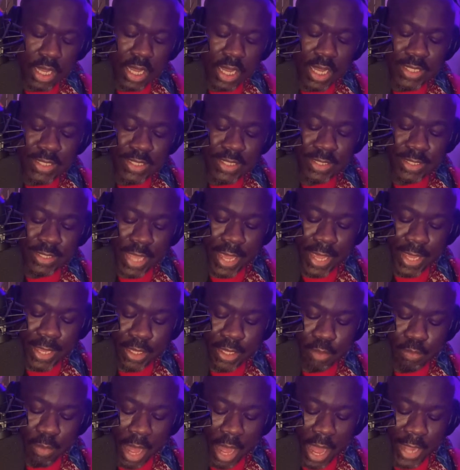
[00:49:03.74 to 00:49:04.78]
Say
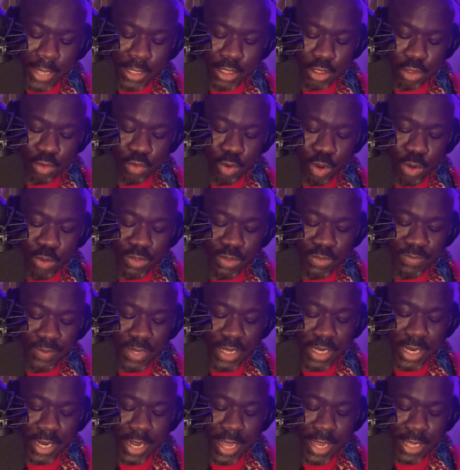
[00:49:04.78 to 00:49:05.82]
goodbye to crow's feet
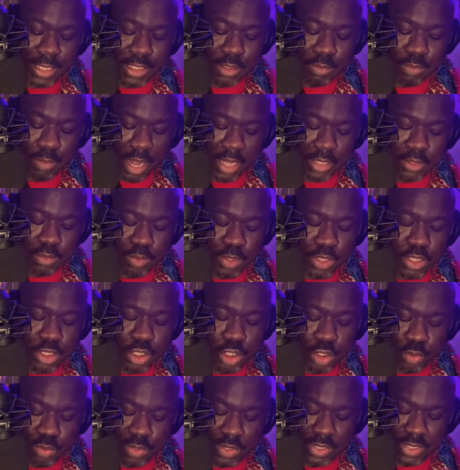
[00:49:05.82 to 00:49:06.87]
and age spots with
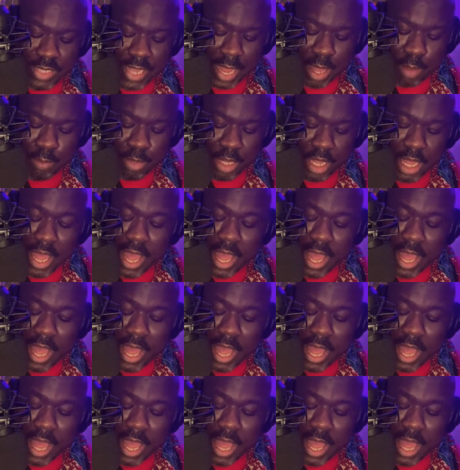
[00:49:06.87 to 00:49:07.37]
Youth Sap.